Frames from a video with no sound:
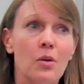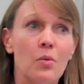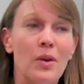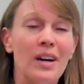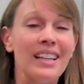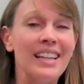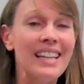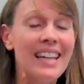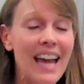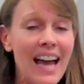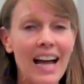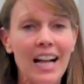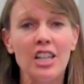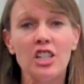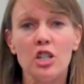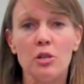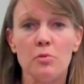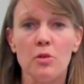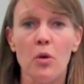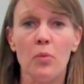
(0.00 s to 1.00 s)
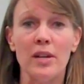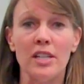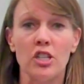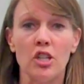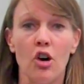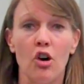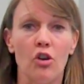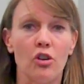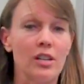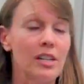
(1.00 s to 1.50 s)
Well, in algebra we
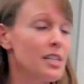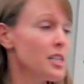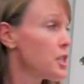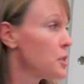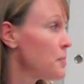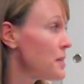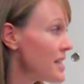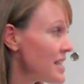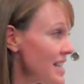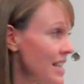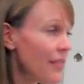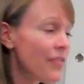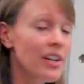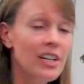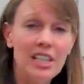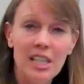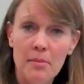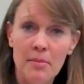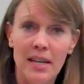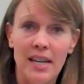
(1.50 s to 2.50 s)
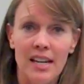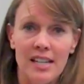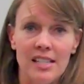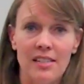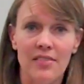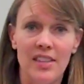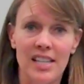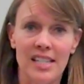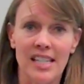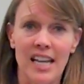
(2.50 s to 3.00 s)
don't, specifically because
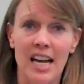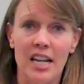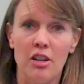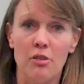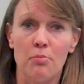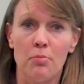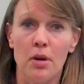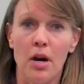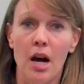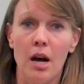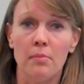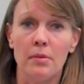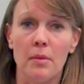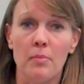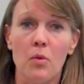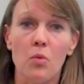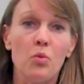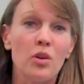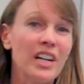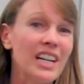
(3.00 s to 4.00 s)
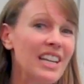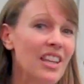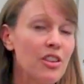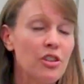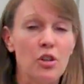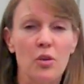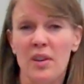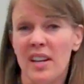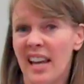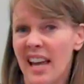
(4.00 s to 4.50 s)
of this kind of problem. We're going to
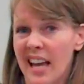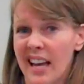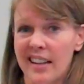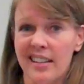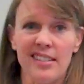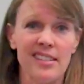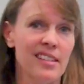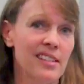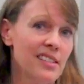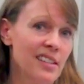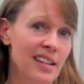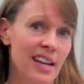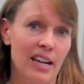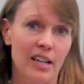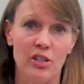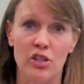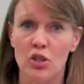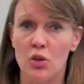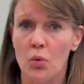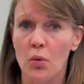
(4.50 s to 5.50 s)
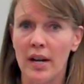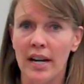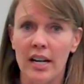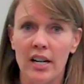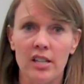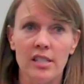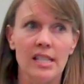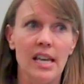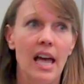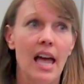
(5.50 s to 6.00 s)
throw in x's and x
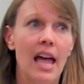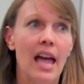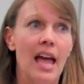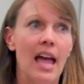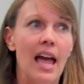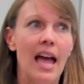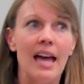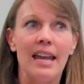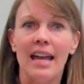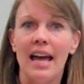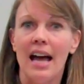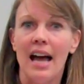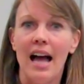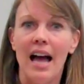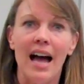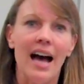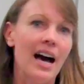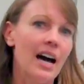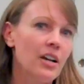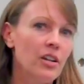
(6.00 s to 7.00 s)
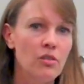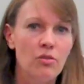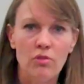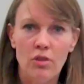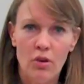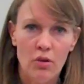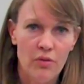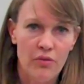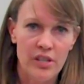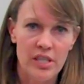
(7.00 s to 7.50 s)
squareds, and how do you
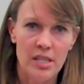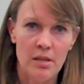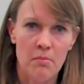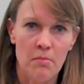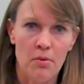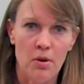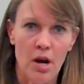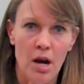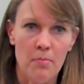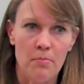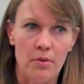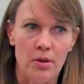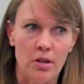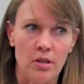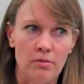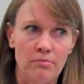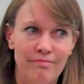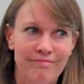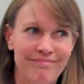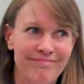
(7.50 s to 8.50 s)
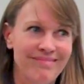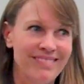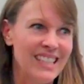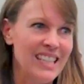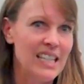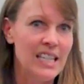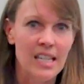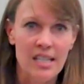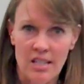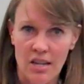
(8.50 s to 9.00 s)
know if it's improper?
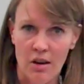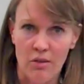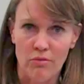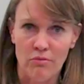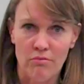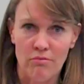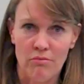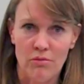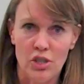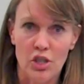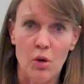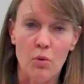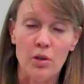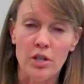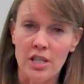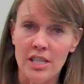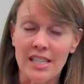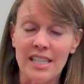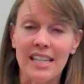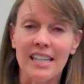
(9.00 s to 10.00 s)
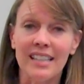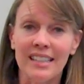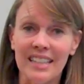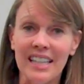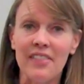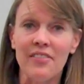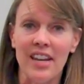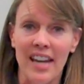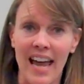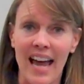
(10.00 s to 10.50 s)
You don't. So we're just going to
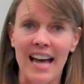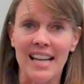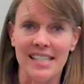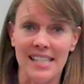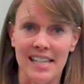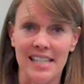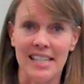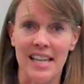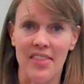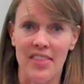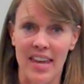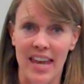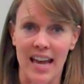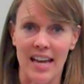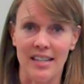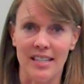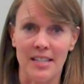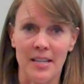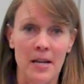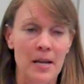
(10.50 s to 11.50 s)
leave it as is at the end.